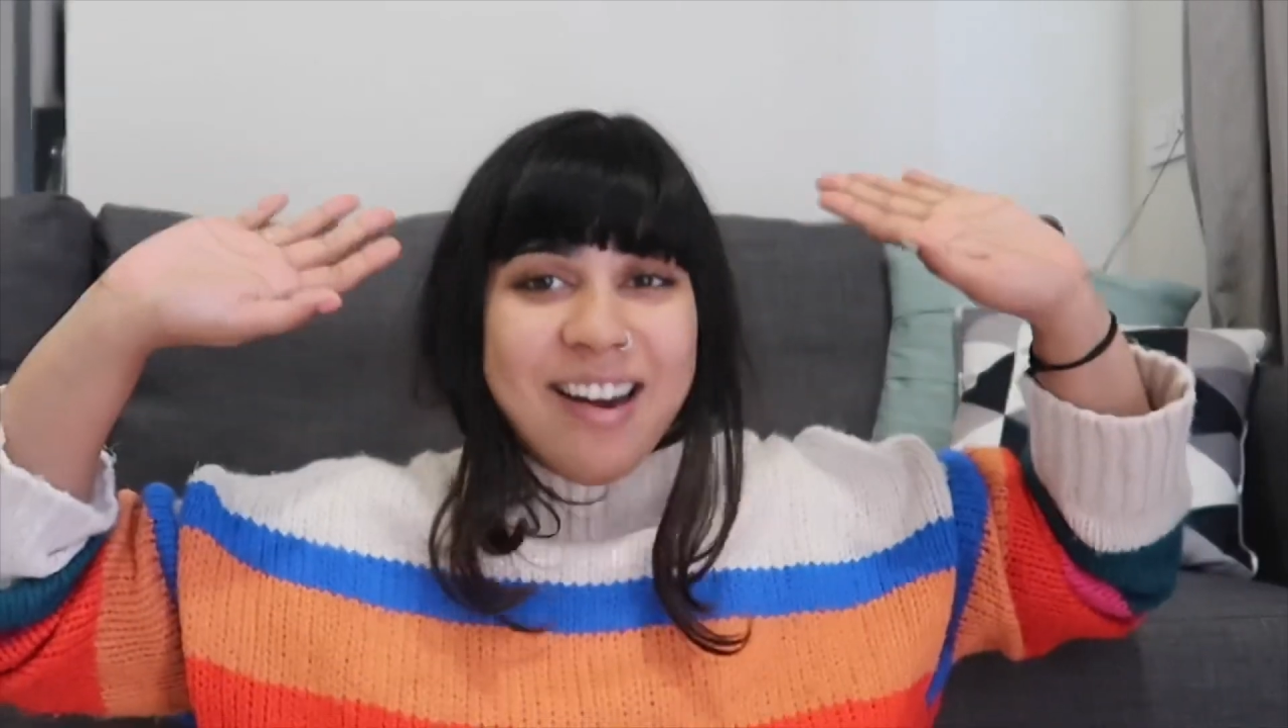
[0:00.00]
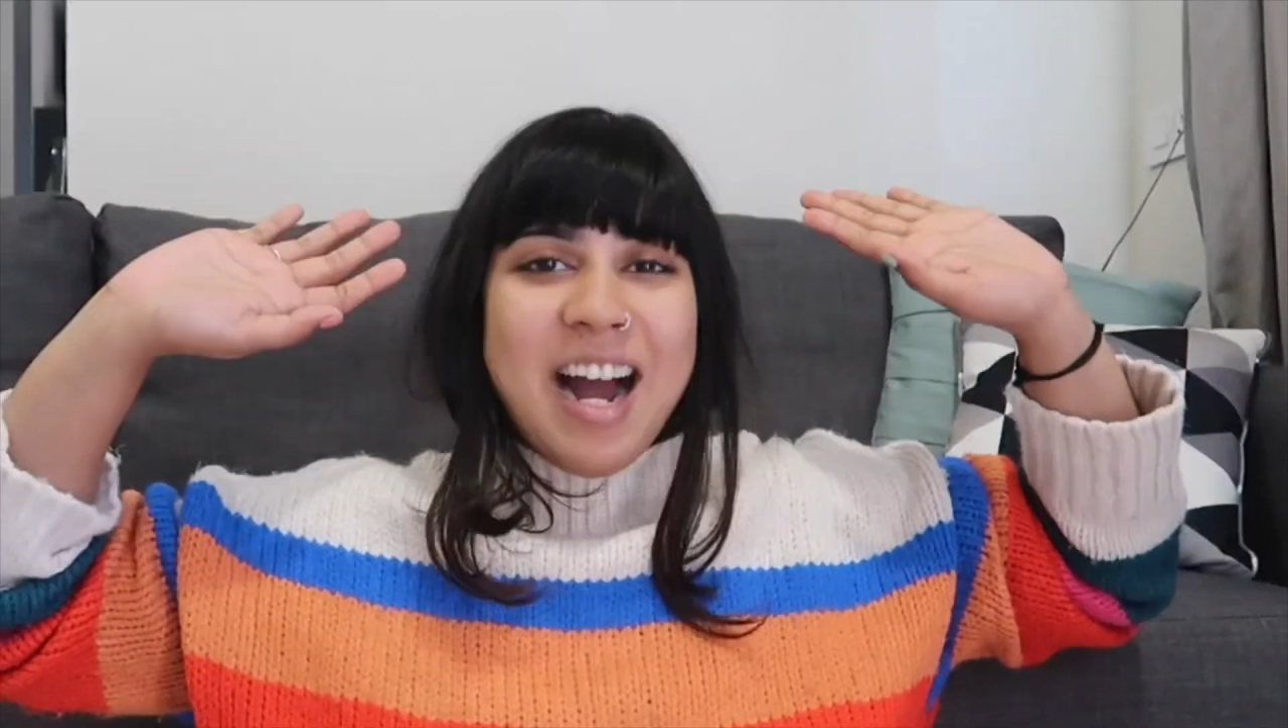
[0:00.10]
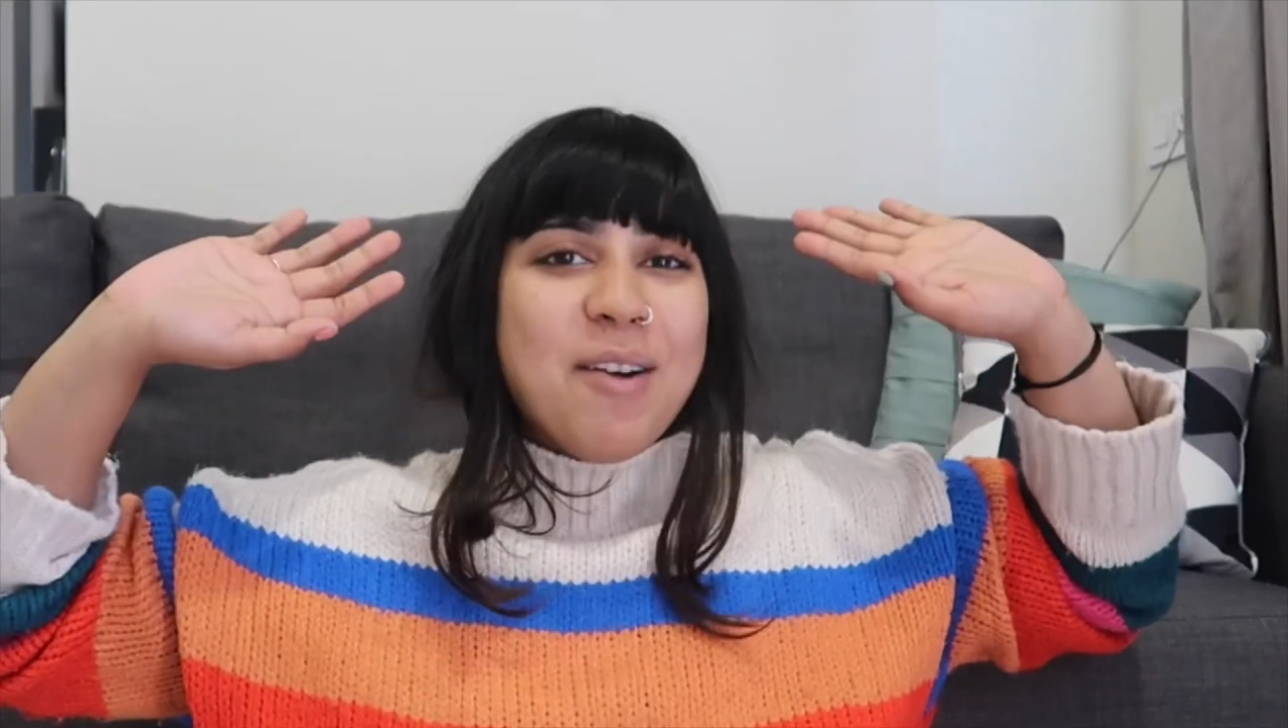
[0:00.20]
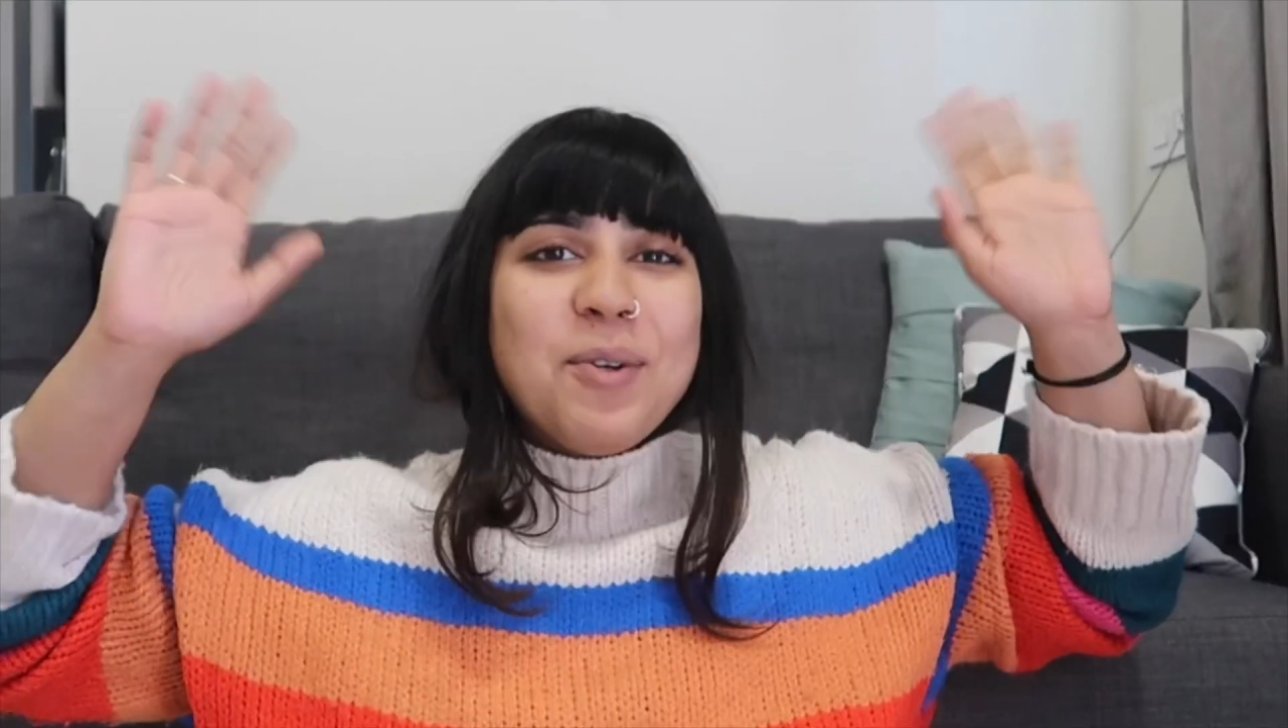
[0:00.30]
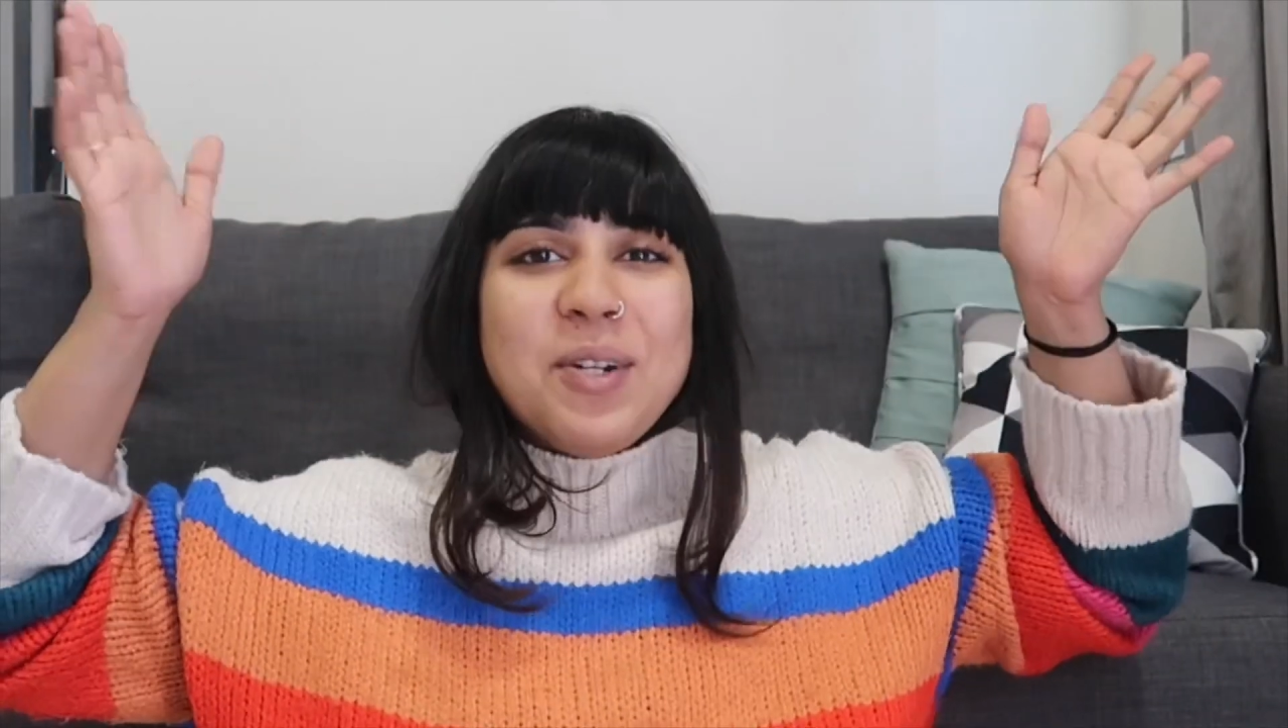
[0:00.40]

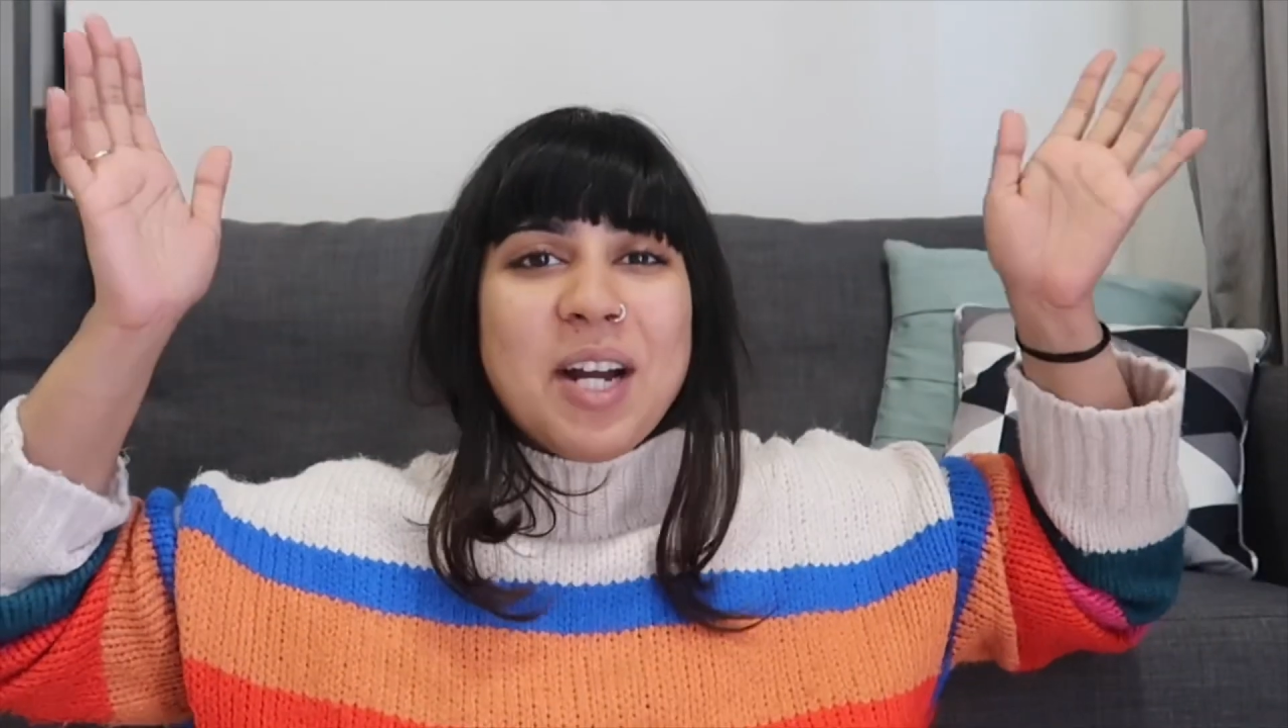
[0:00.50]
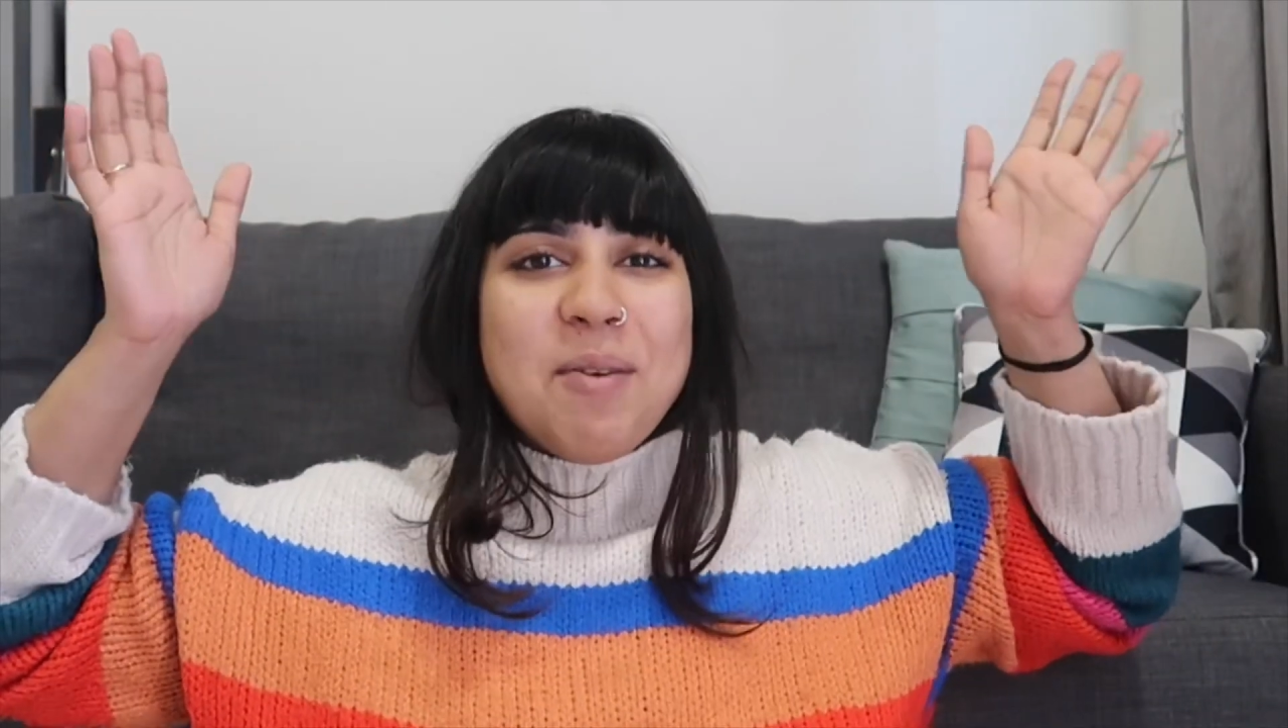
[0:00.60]
I'm gonna